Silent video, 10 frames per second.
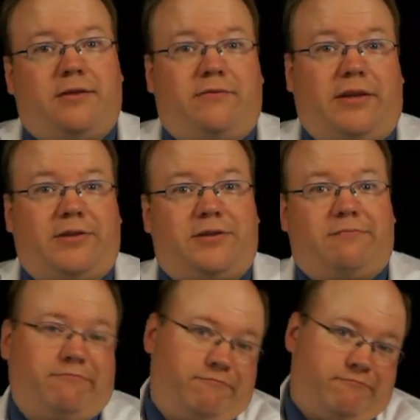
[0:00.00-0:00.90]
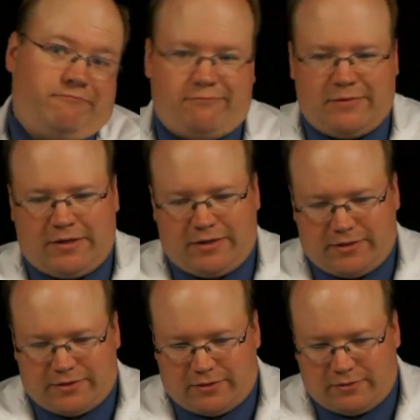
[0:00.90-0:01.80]
Fits.
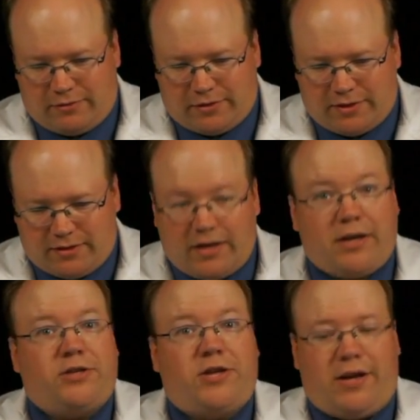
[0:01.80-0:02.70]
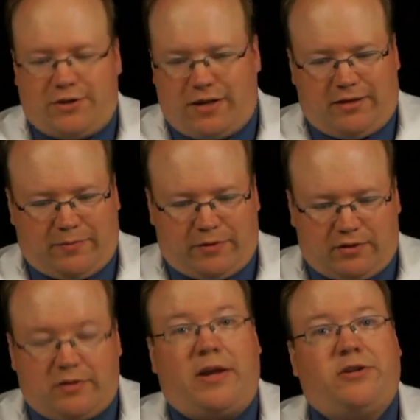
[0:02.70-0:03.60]
So it looks like they didn't change anything about
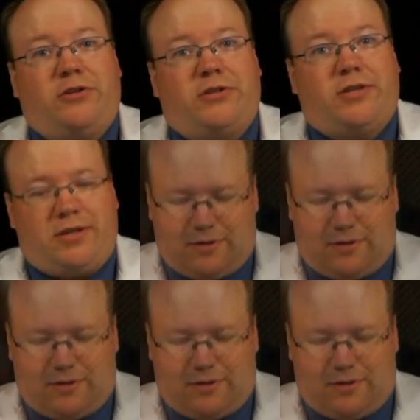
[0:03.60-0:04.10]
the dimensions.